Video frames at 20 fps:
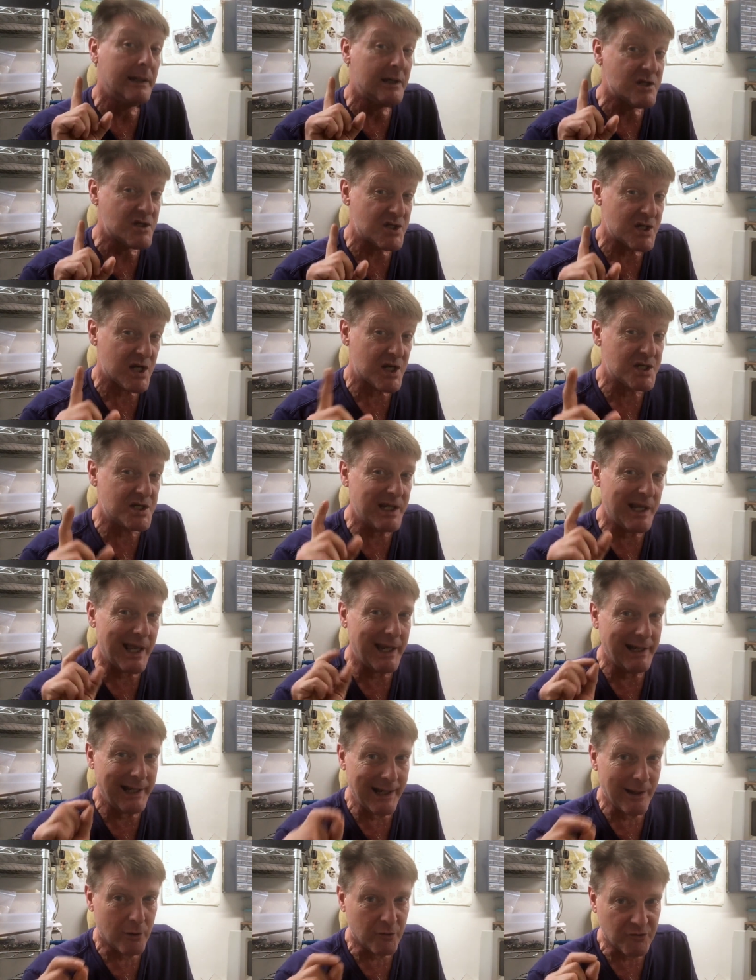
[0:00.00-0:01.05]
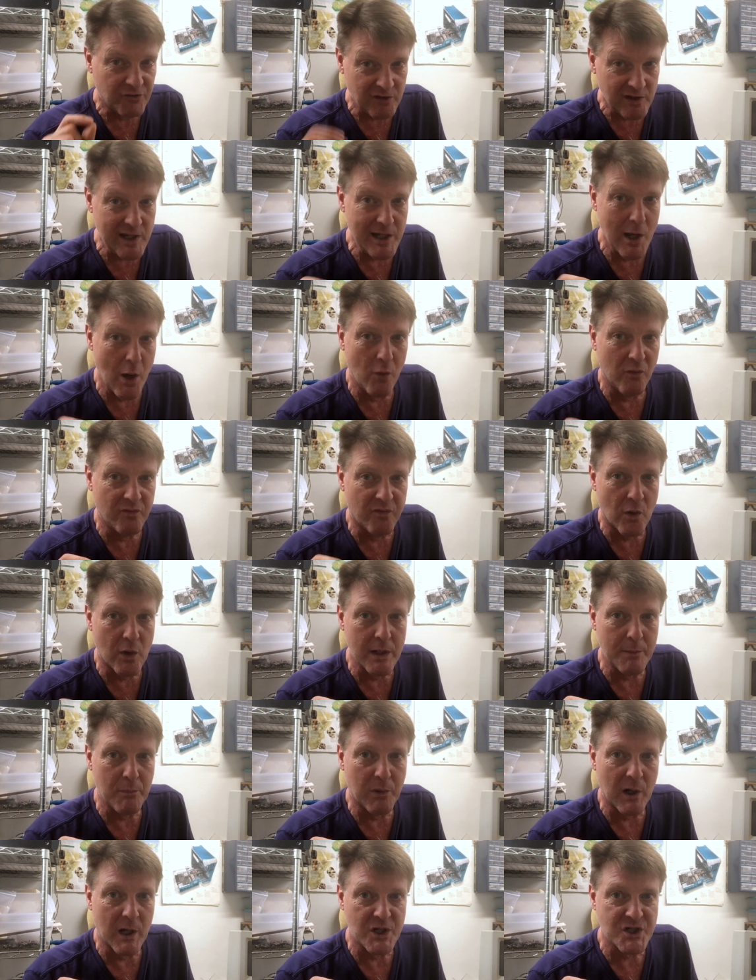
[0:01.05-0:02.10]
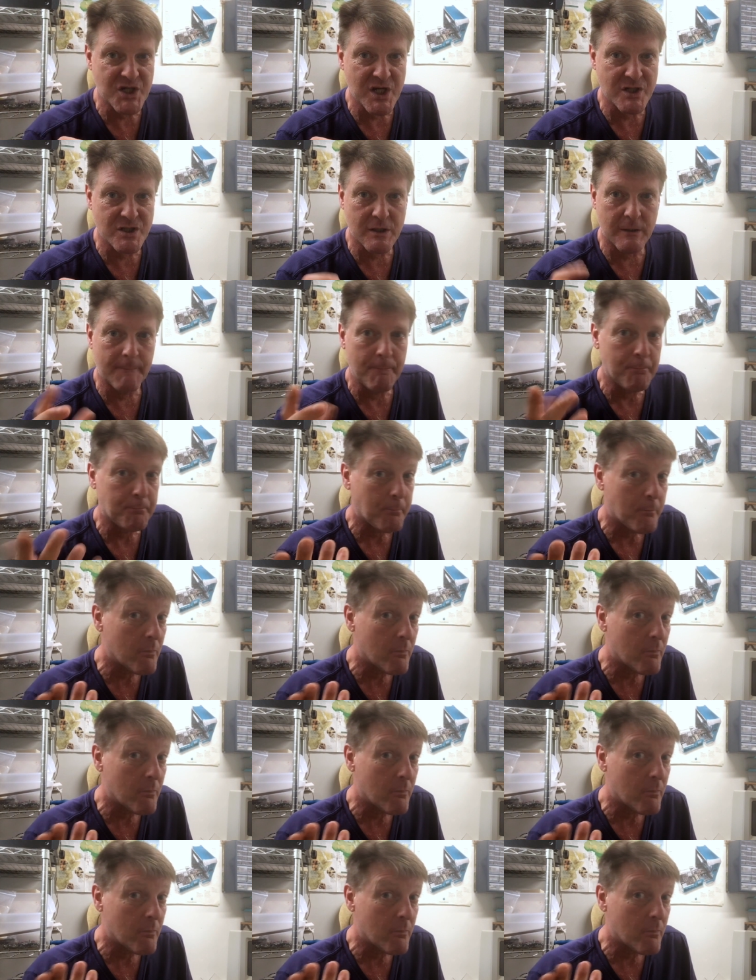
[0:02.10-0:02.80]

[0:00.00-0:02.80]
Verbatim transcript: 68LC040 processor,